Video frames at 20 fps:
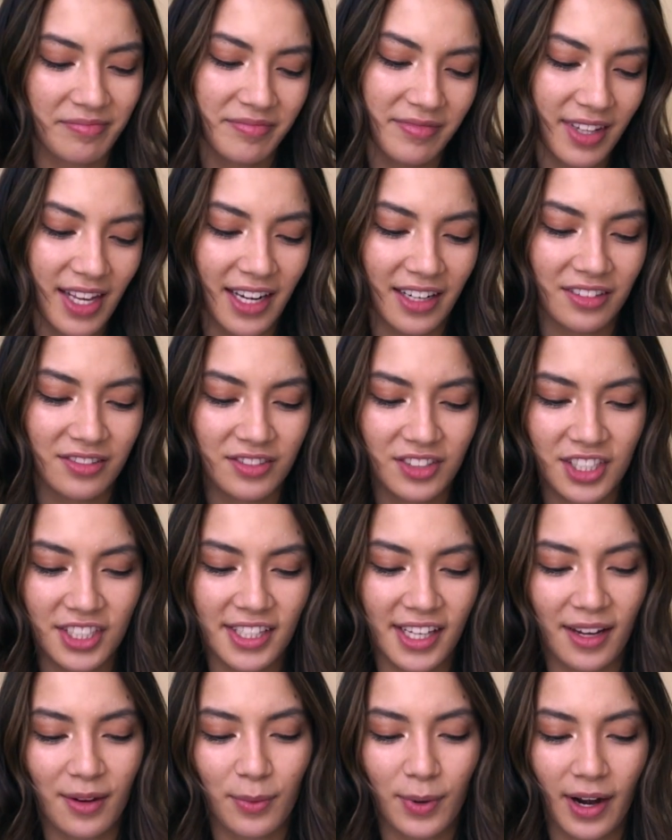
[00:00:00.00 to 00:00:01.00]
yeah, just
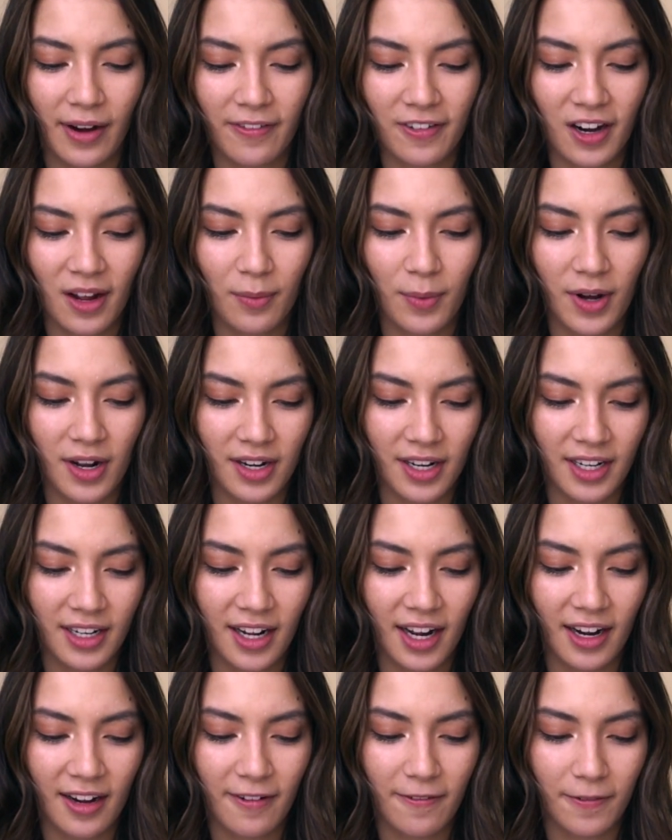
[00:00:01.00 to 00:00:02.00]
like whatever I wanted
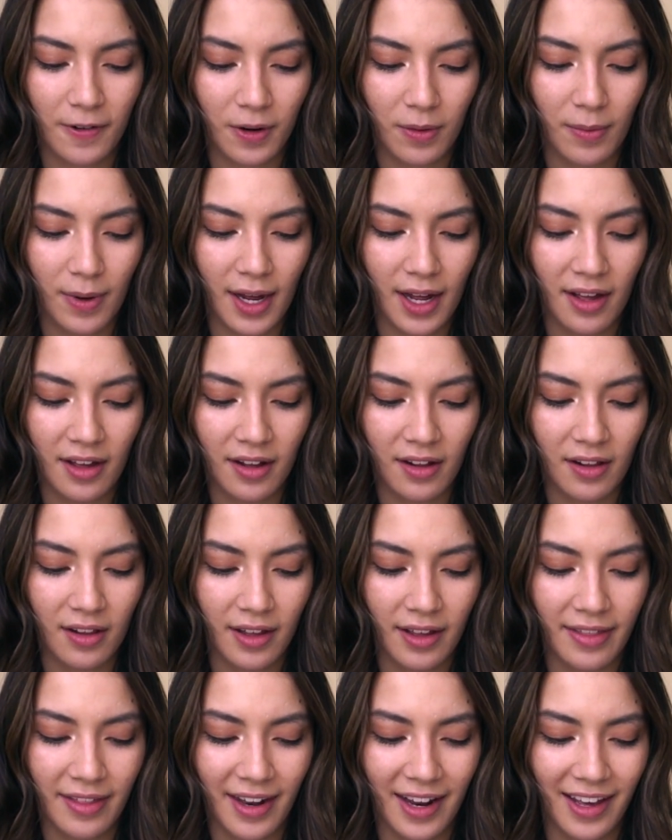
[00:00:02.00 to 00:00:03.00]
kind of for a while.
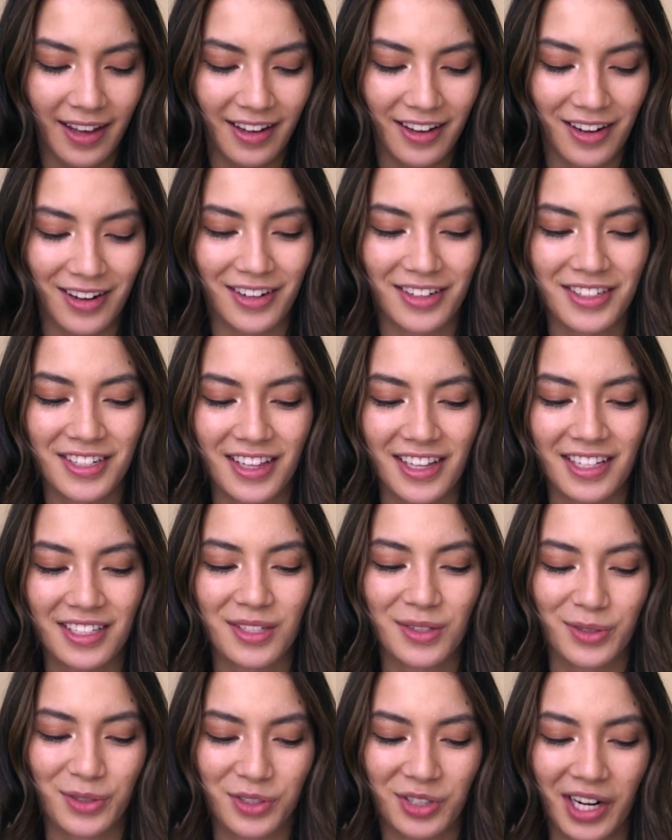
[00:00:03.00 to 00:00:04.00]
And then I got onto this
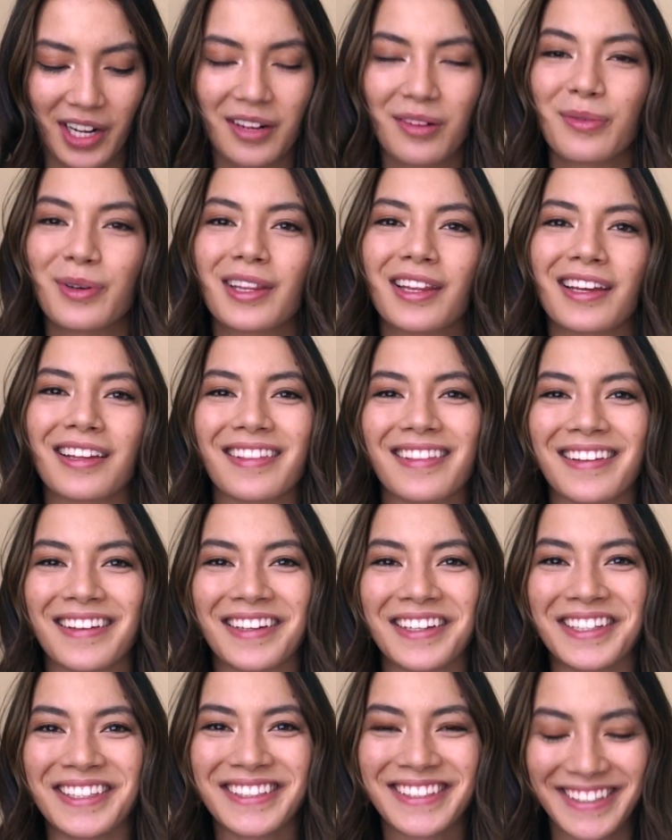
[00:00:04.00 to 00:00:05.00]
whole trend with like
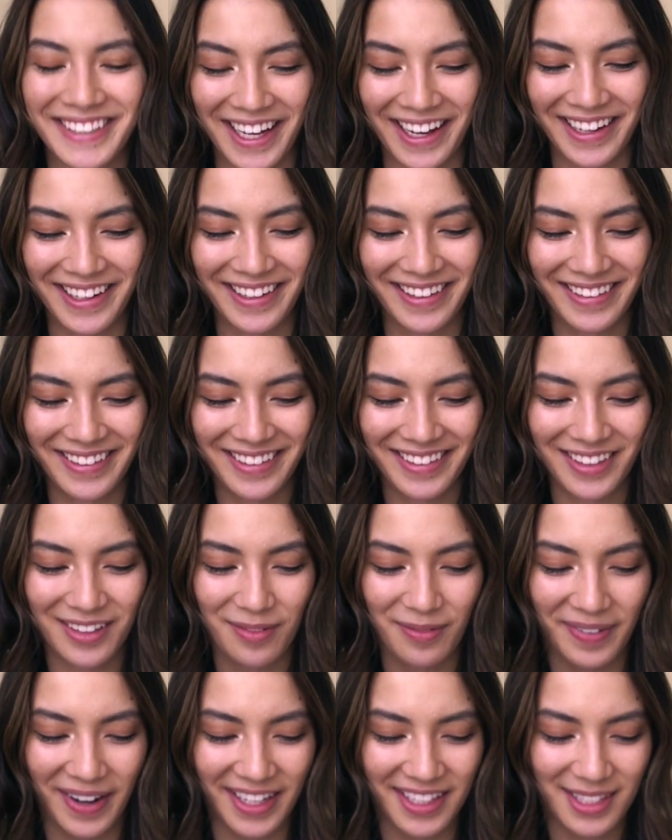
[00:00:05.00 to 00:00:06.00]
the side
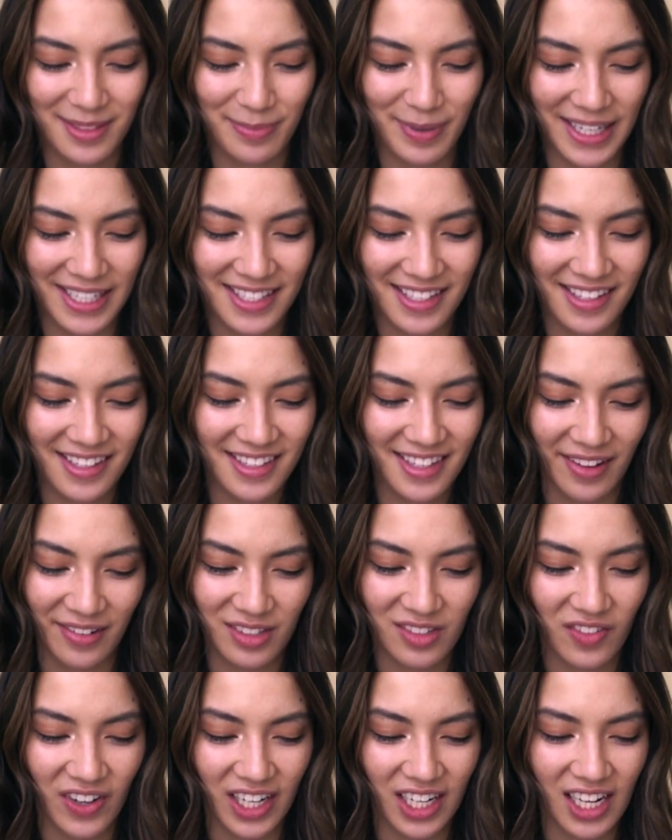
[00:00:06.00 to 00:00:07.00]
white spaces. That
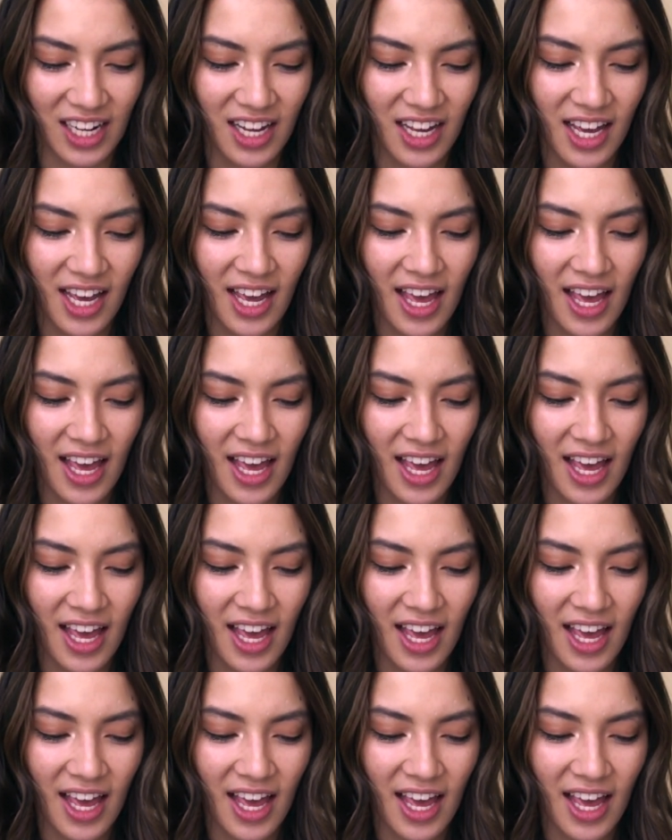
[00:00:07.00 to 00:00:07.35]
was funny.